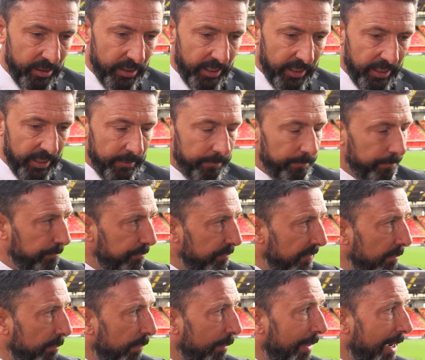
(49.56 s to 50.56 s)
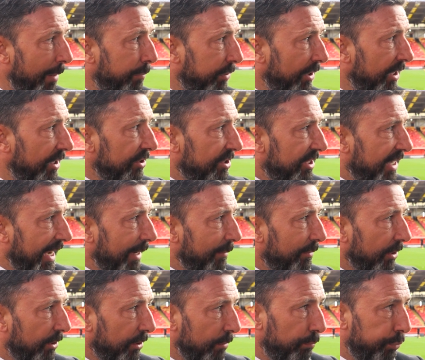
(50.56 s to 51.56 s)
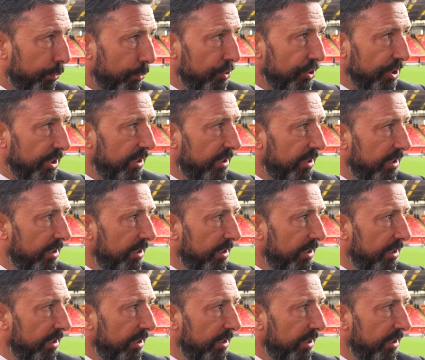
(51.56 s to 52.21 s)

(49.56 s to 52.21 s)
Um, but my players kept their composure,